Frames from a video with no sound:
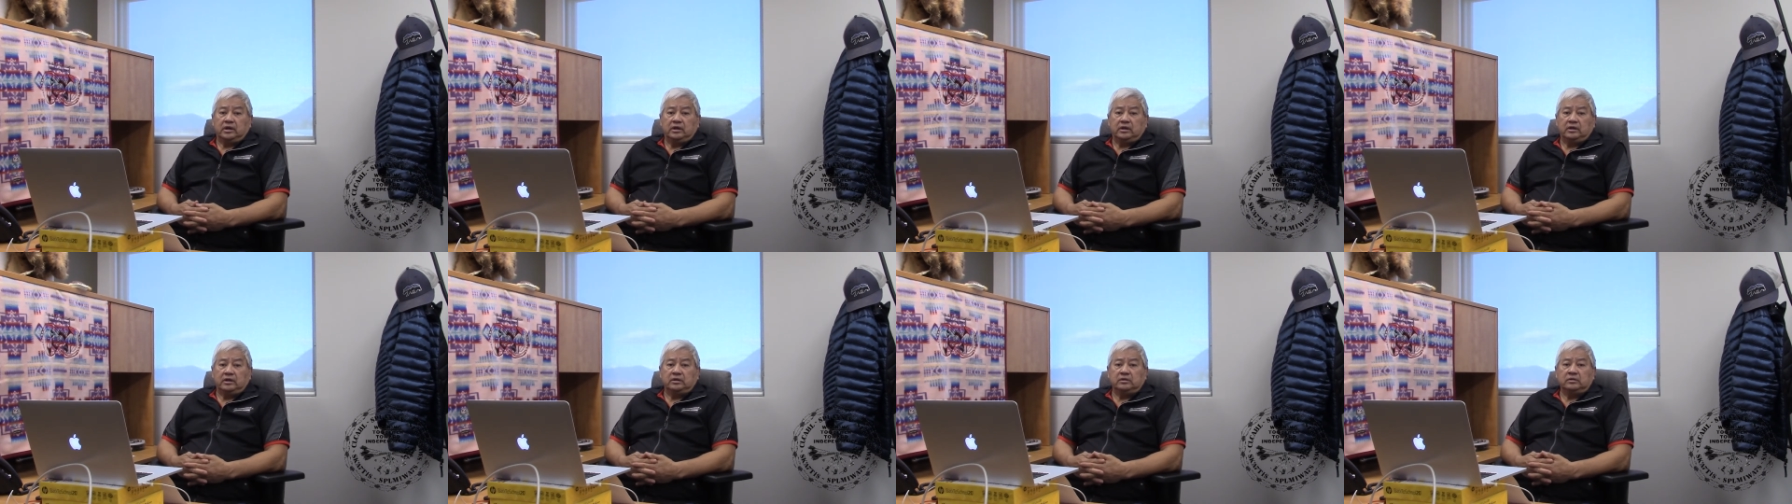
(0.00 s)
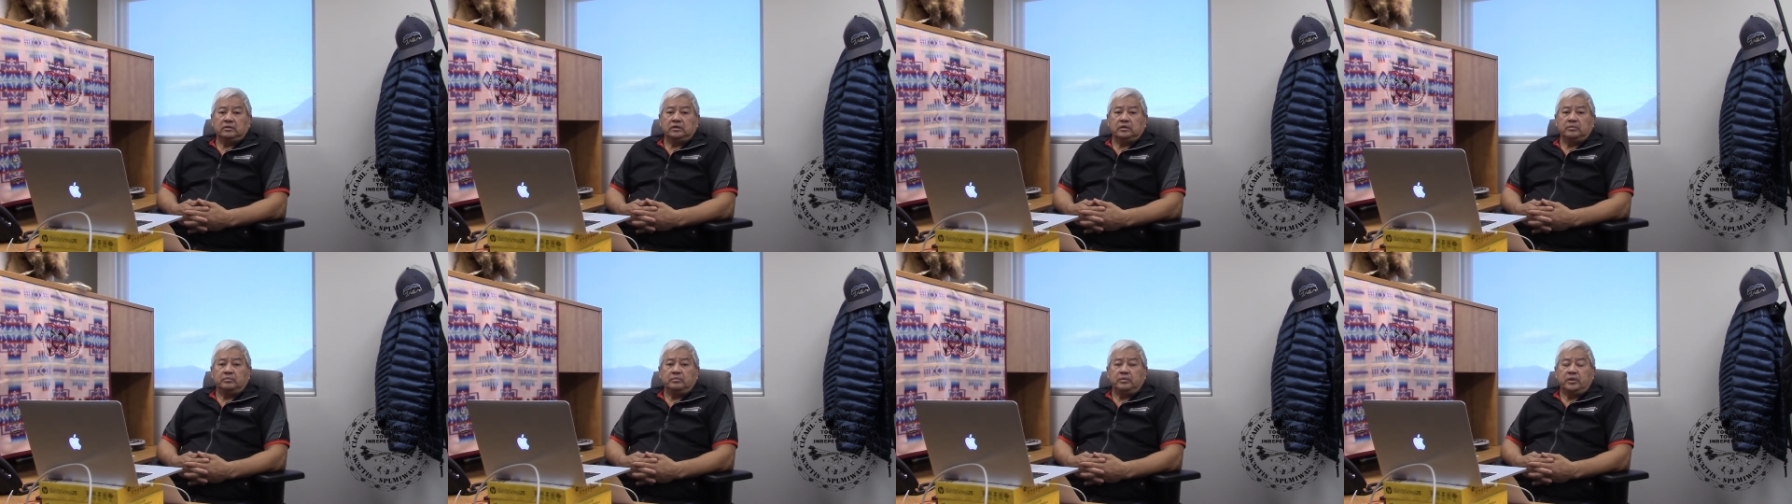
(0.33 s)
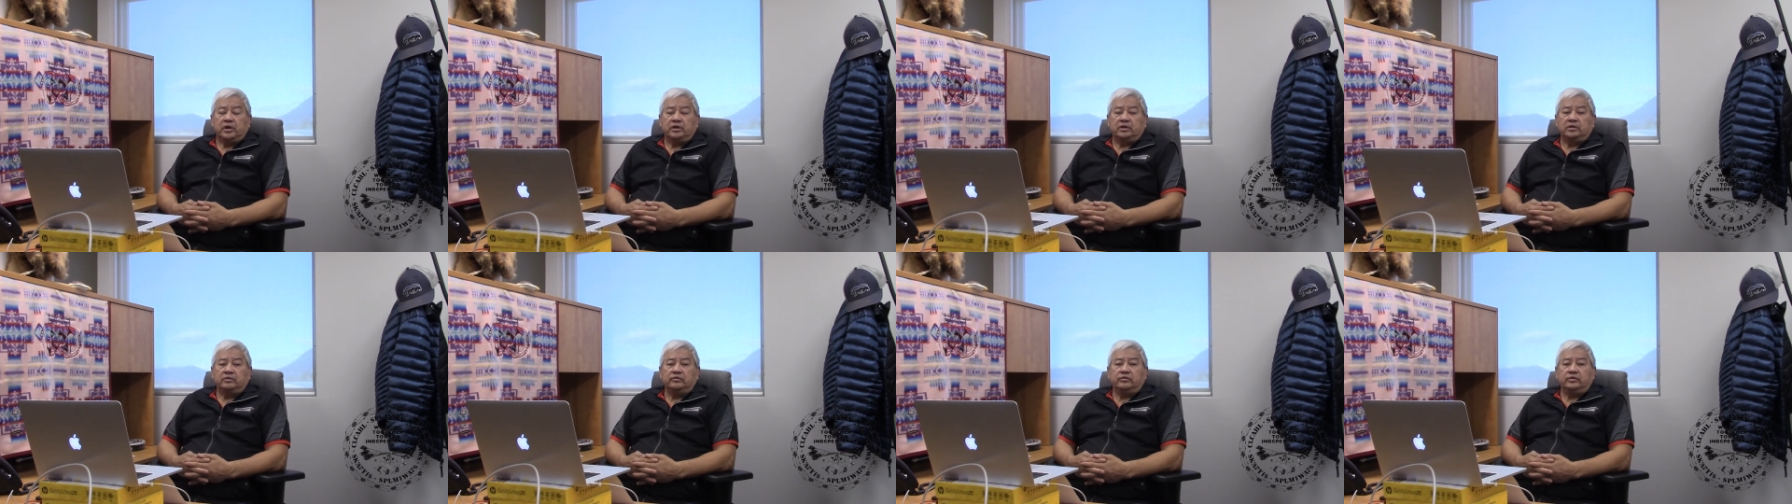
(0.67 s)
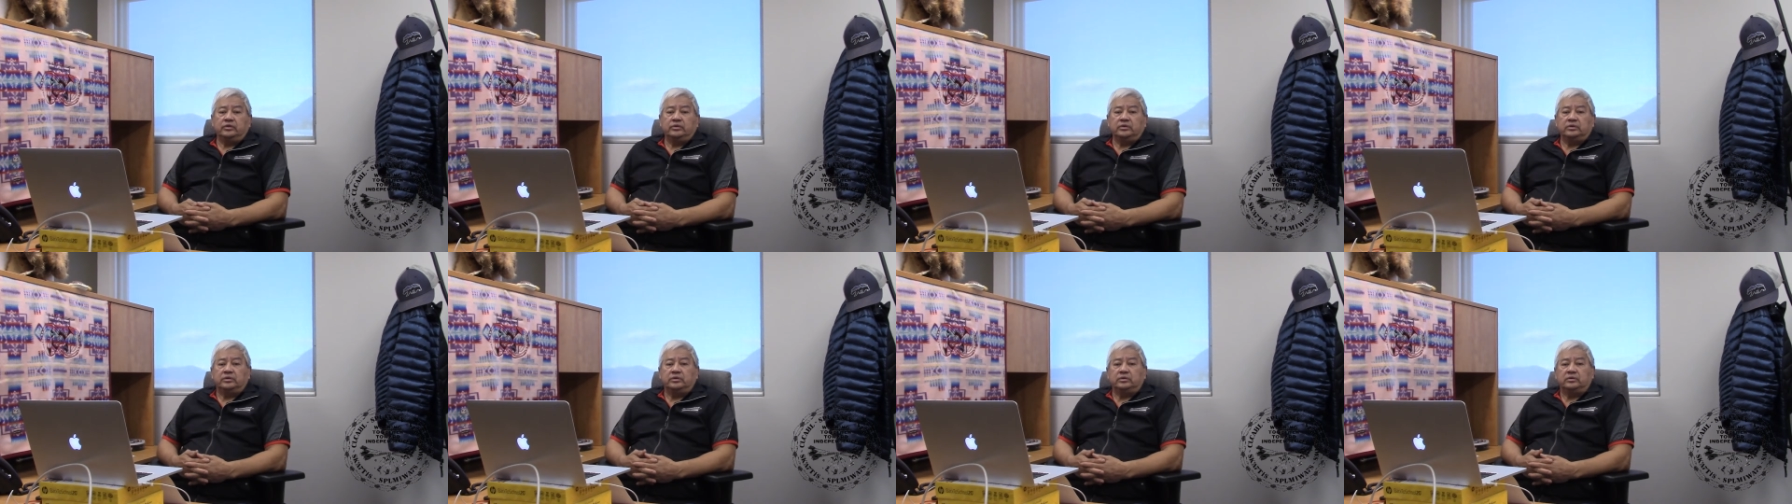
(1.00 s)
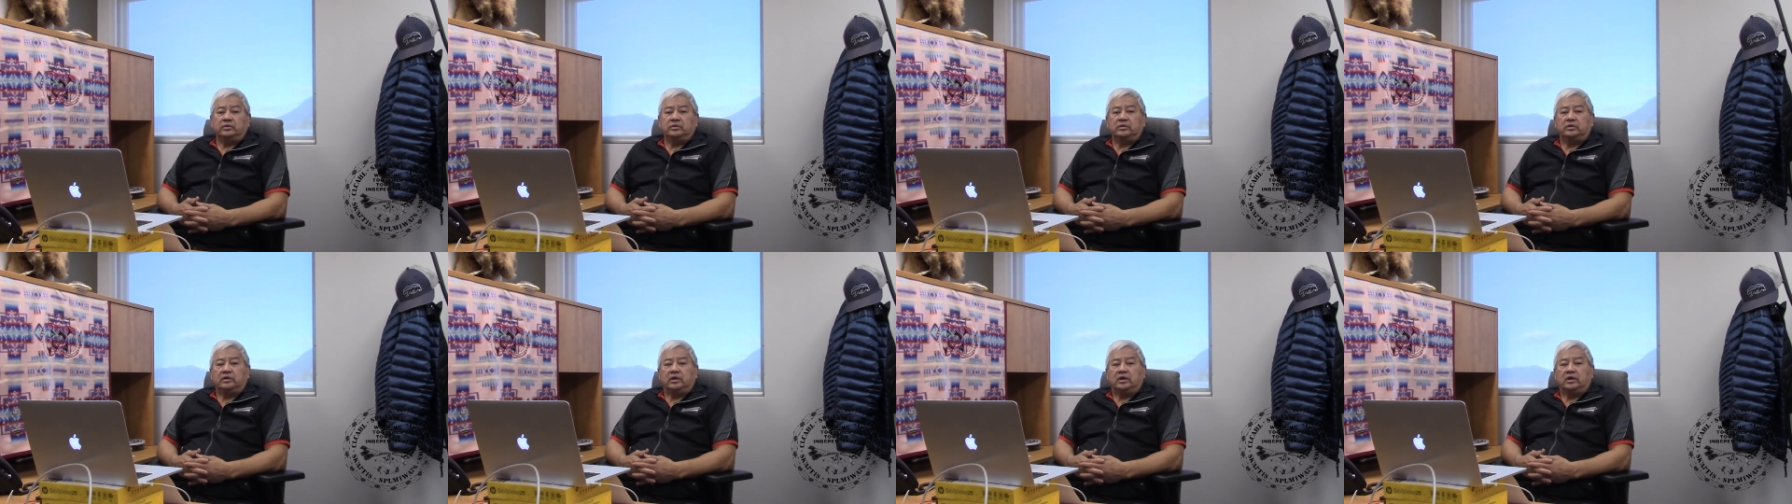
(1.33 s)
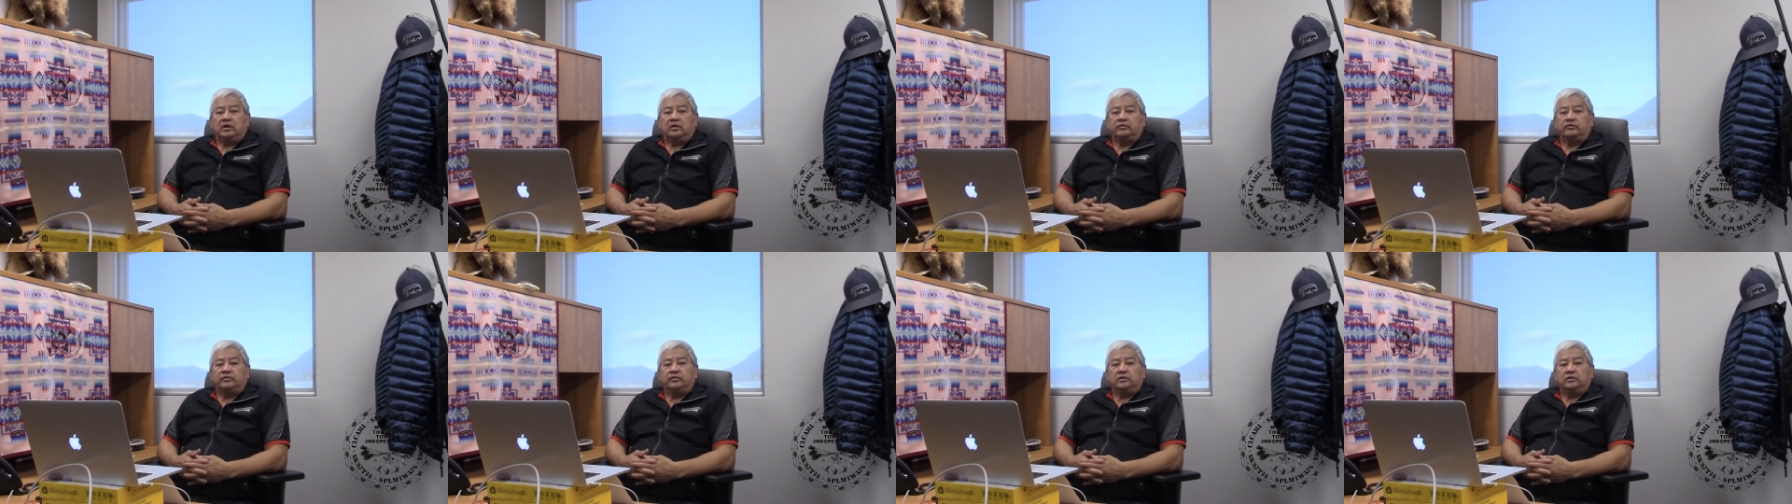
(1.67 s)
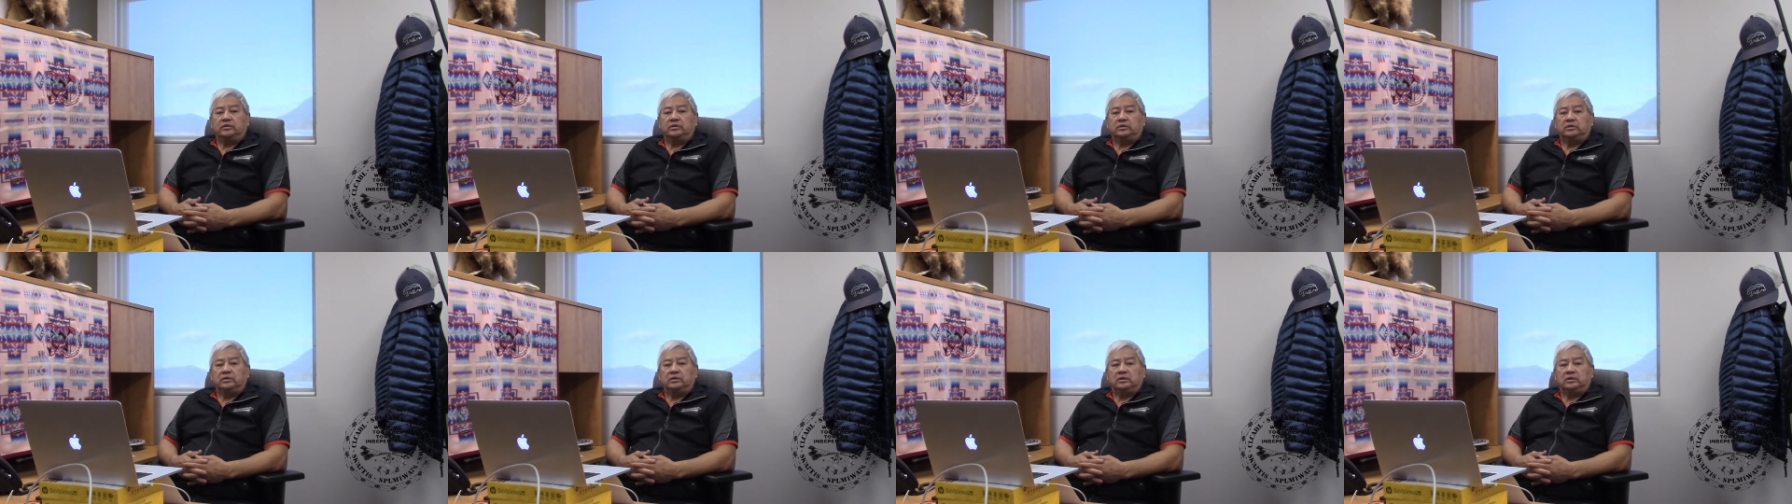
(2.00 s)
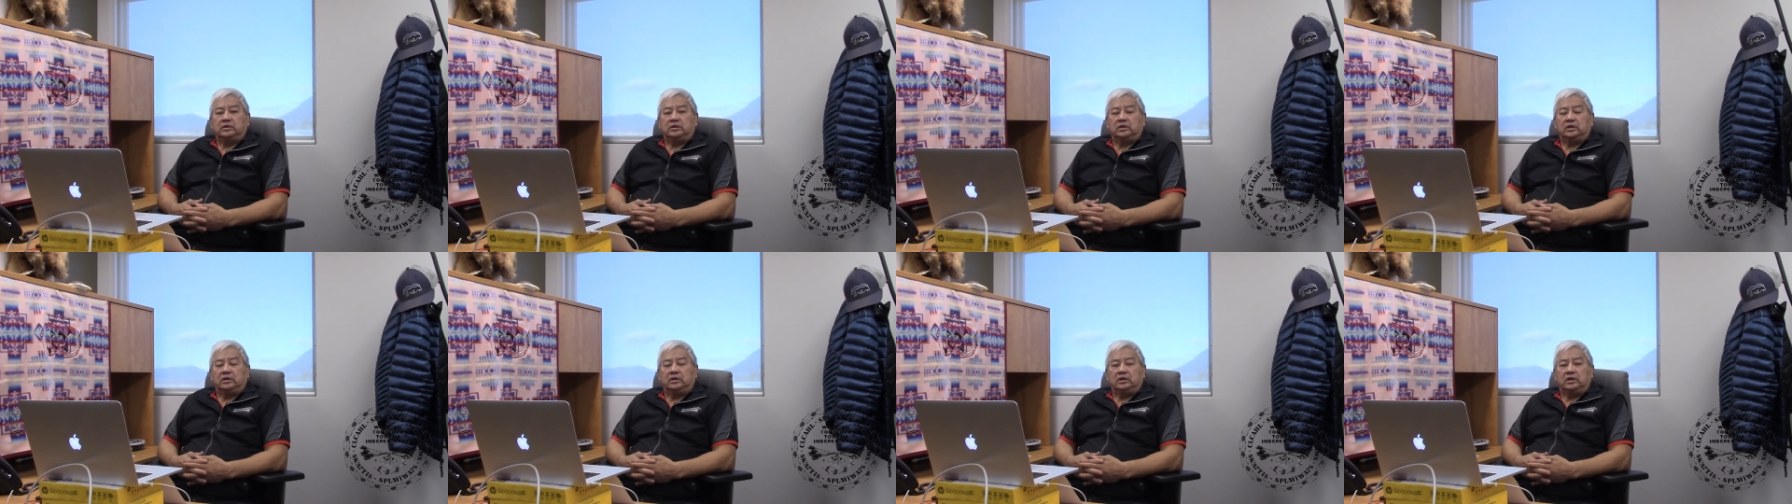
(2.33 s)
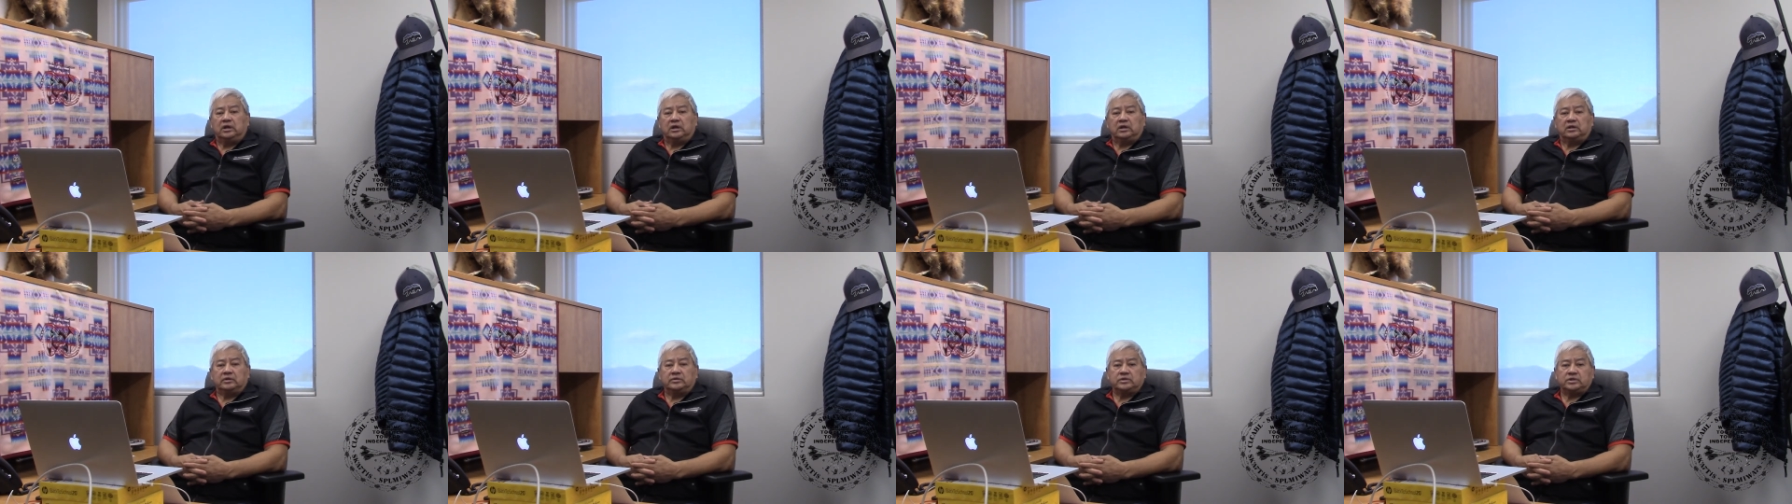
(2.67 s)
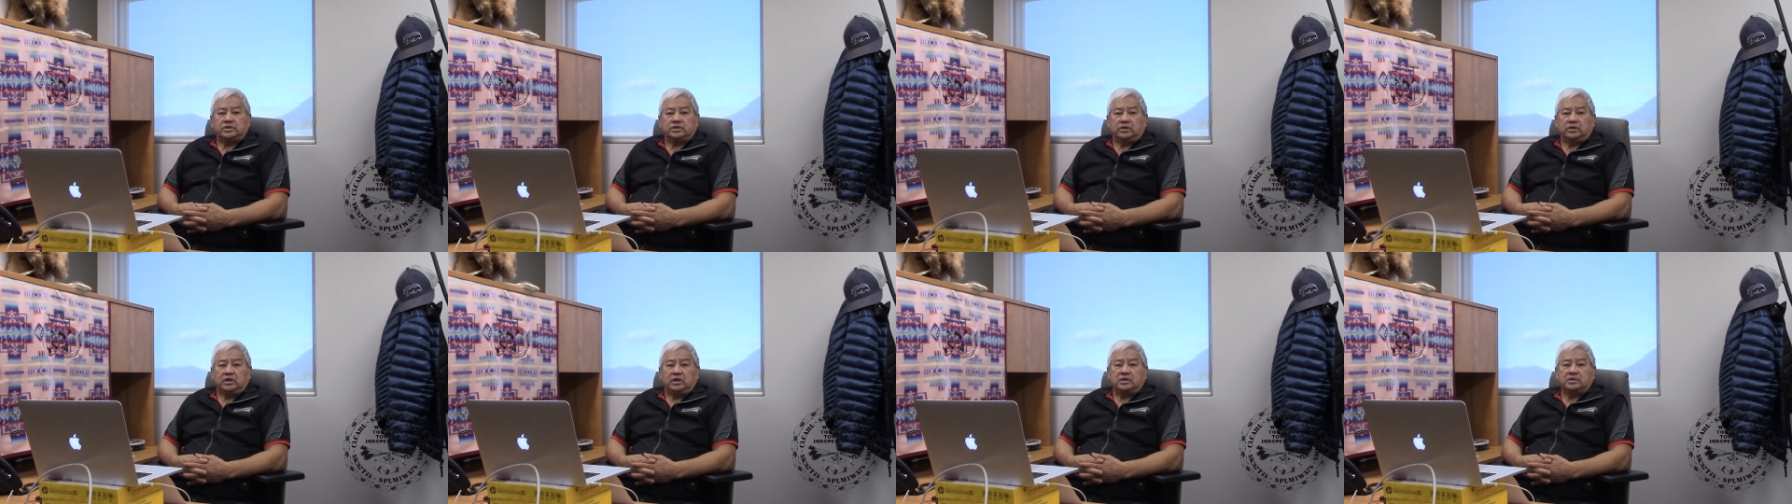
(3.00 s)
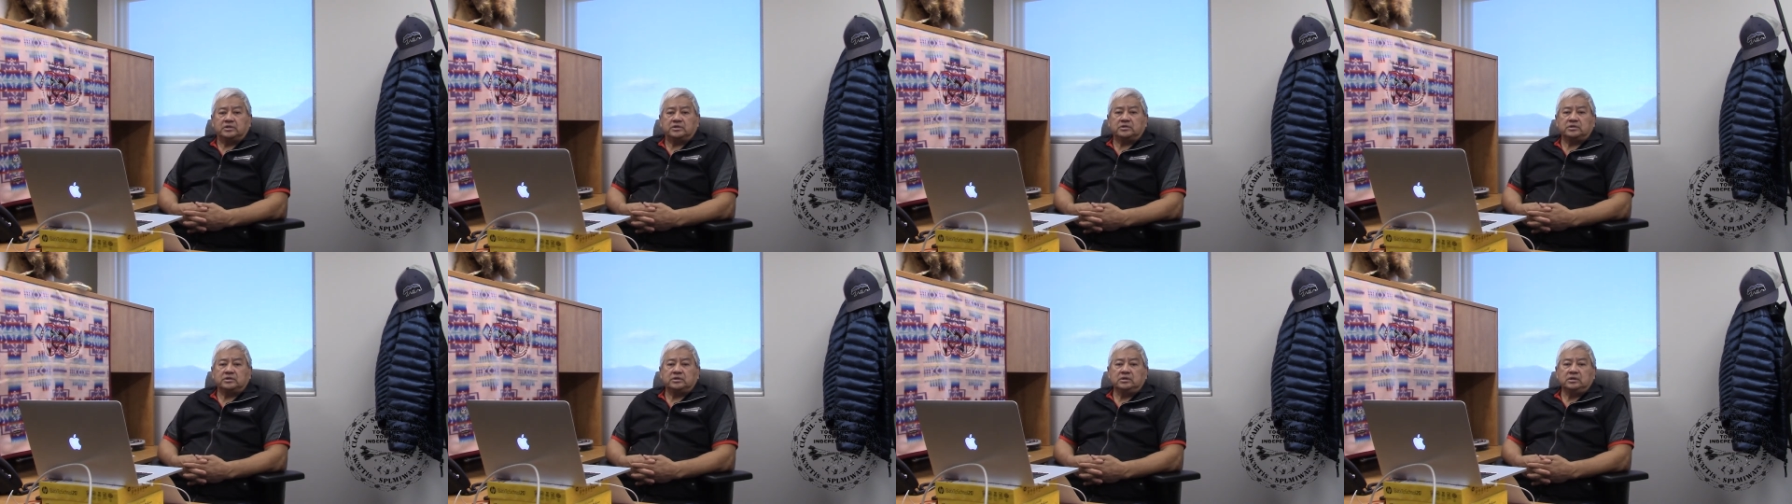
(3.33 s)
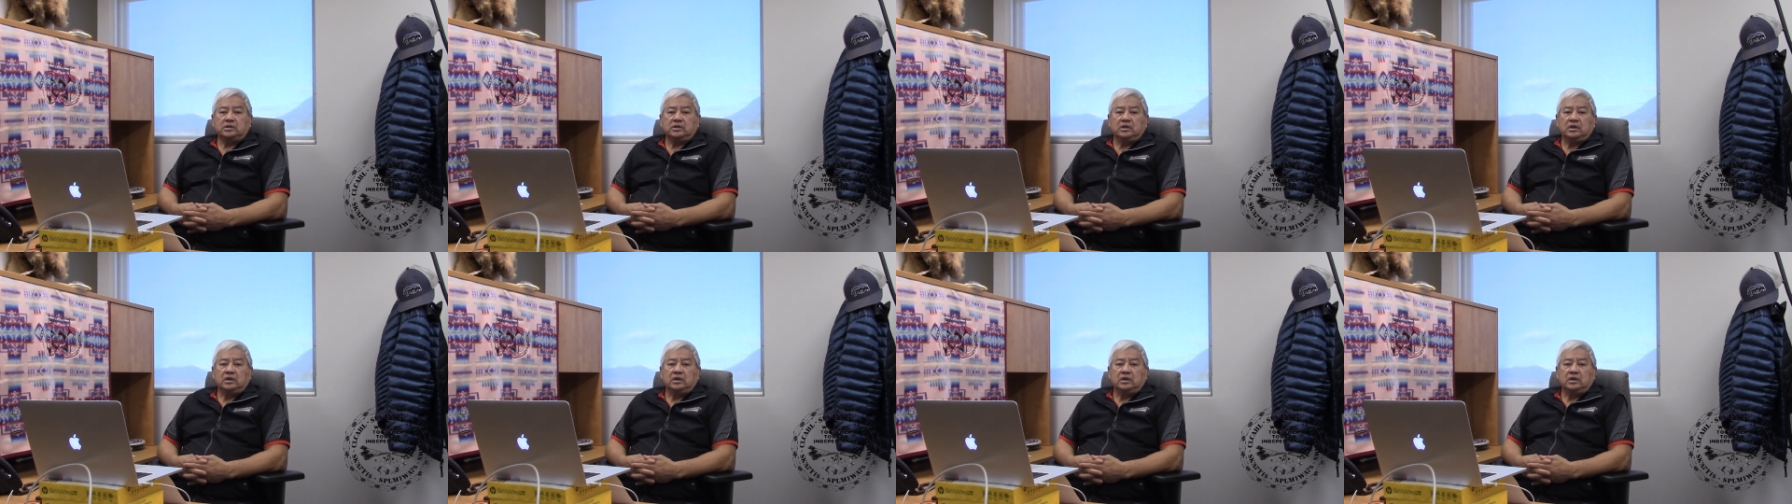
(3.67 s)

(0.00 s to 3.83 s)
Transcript: I know that many of you uh, feel a lot of stress.